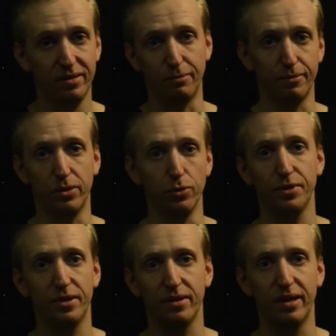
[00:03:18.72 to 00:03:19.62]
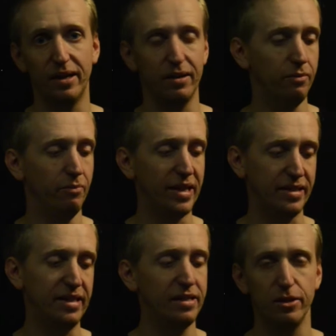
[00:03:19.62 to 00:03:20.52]
difficult, uh,
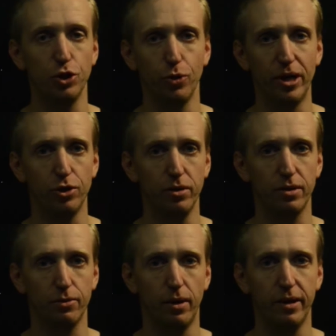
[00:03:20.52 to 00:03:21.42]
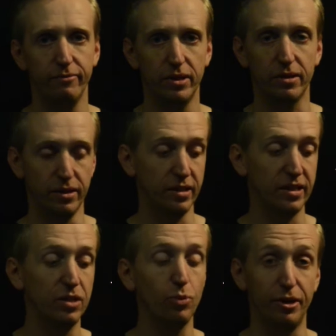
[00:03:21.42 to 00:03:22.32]
messy situation to arrive in.
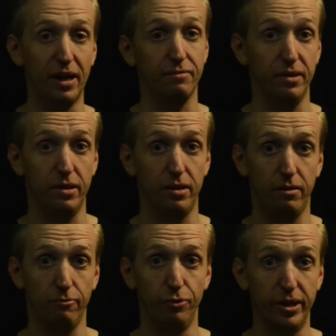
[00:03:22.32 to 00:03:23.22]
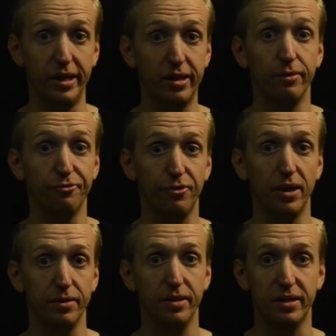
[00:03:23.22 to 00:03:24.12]
This is where you have to really
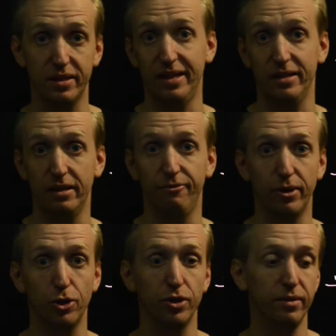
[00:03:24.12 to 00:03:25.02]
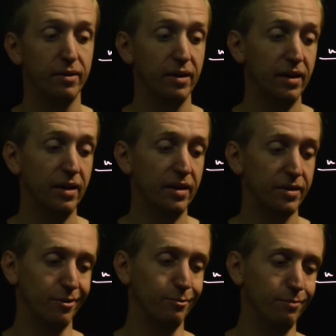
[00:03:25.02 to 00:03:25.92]
confront this static friction.
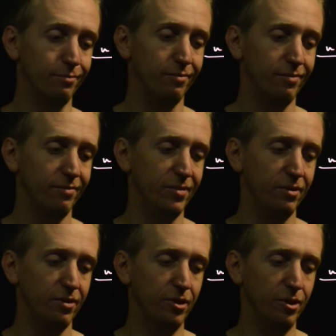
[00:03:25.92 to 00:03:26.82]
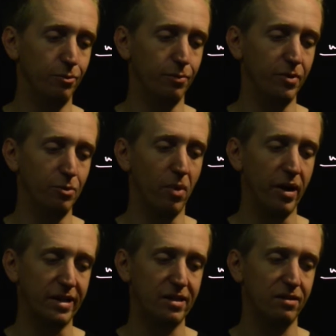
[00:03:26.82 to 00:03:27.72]
So you you
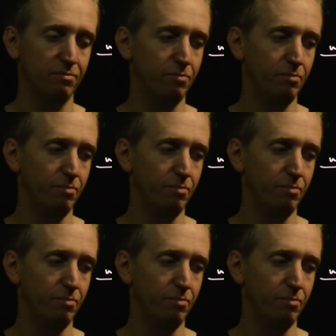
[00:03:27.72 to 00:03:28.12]
might